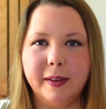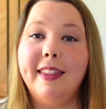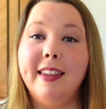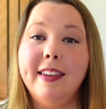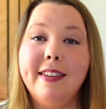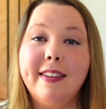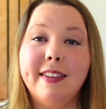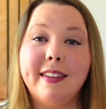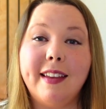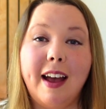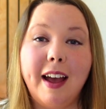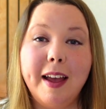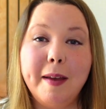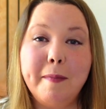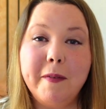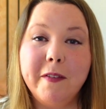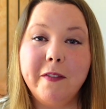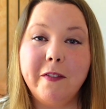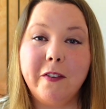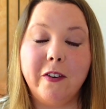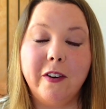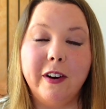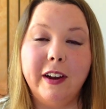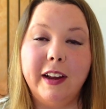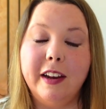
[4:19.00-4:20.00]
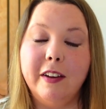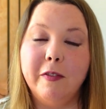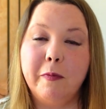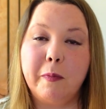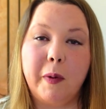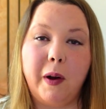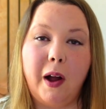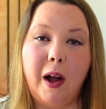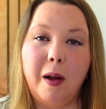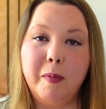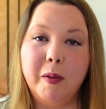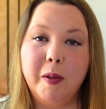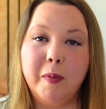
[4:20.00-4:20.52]
This type of creative
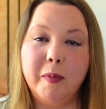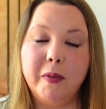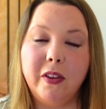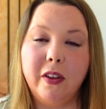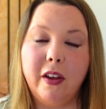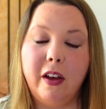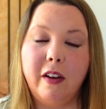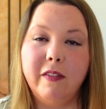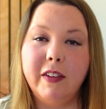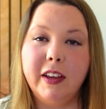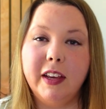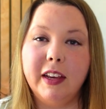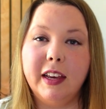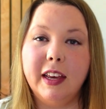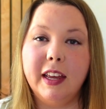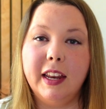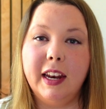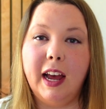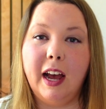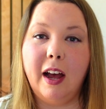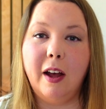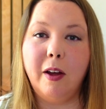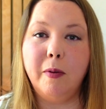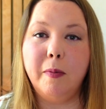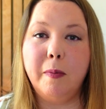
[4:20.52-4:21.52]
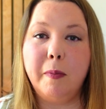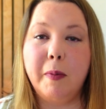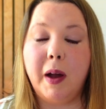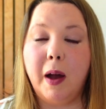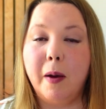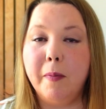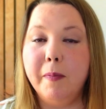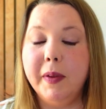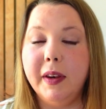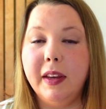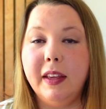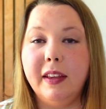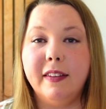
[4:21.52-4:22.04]
problem solving can help
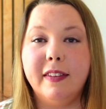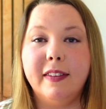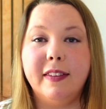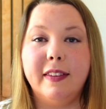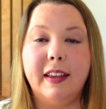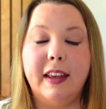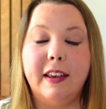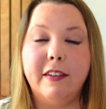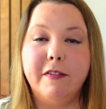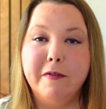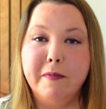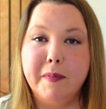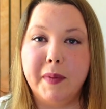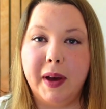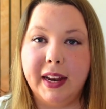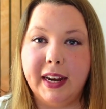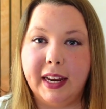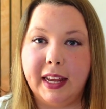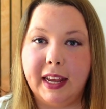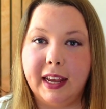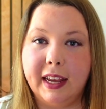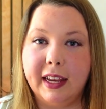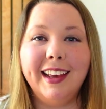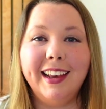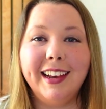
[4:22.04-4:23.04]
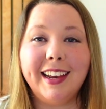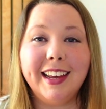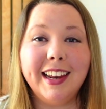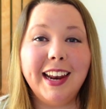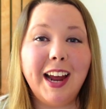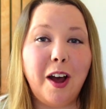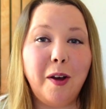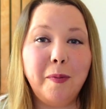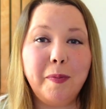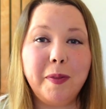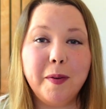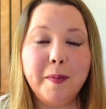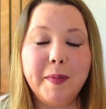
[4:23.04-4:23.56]
companies save money. It can
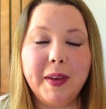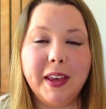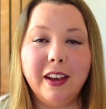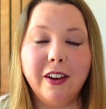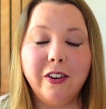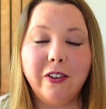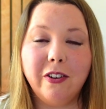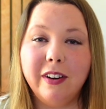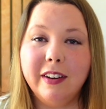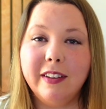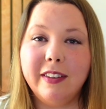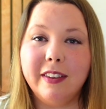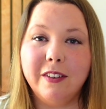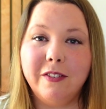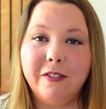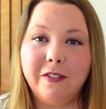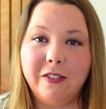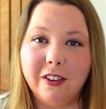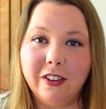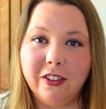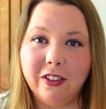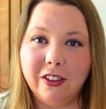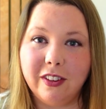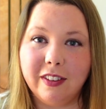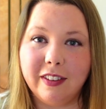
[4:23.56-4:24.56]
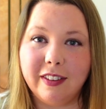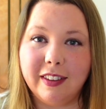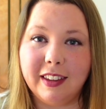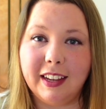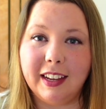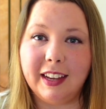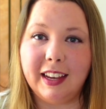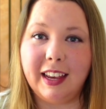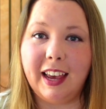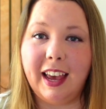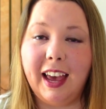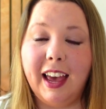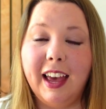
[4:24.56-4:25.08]
help them increase
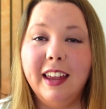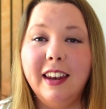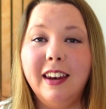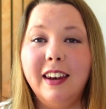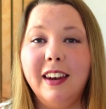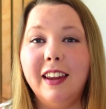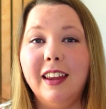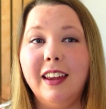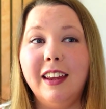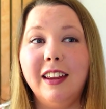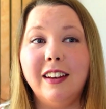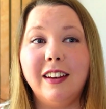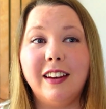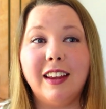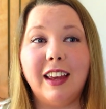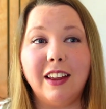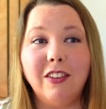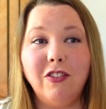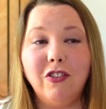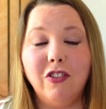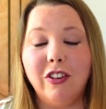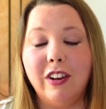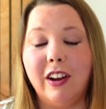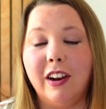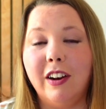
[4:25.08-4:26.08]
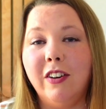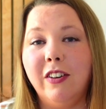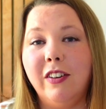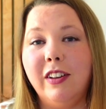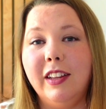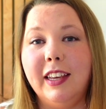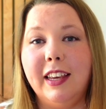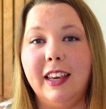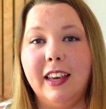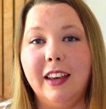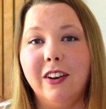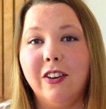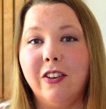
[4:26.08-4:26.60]
efficiency, and it can
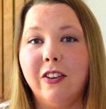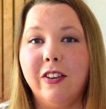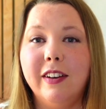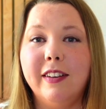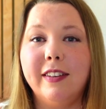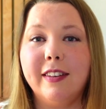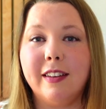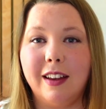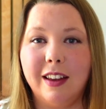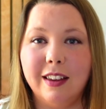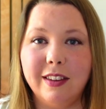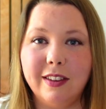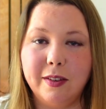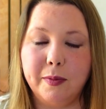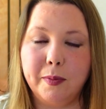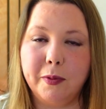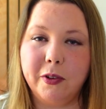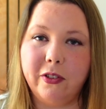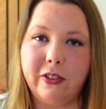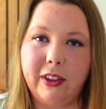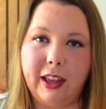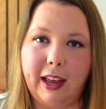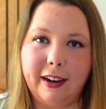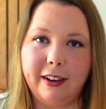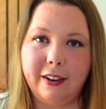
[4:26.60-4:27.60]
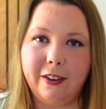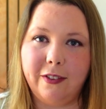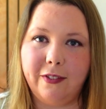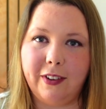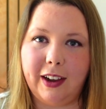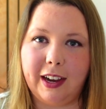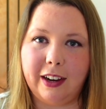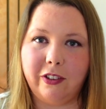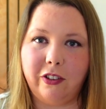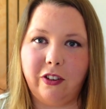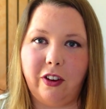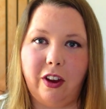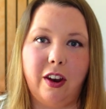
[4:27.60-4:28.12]
generally increase customer
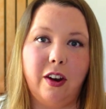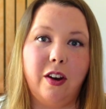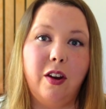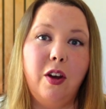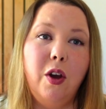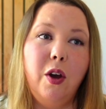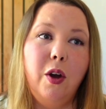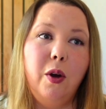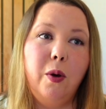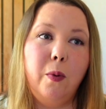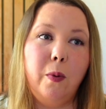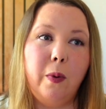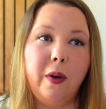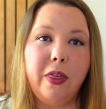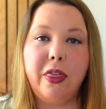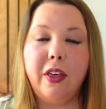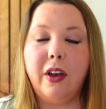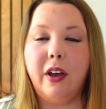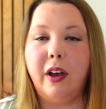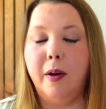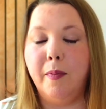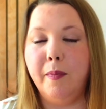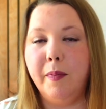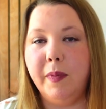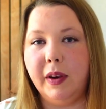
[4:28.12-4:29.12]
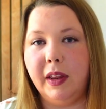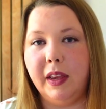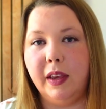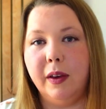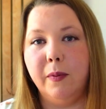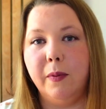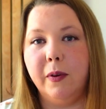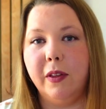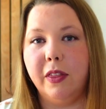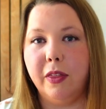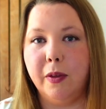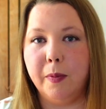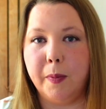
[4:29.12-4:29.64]
satisfaction with the company and
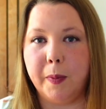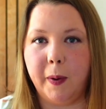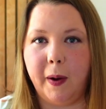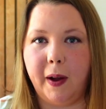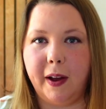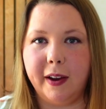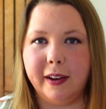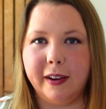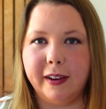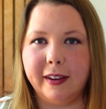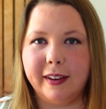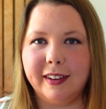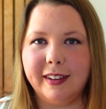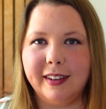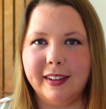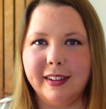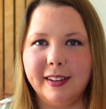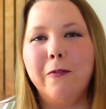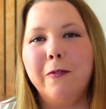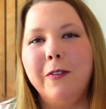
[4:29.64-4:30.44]
with the product.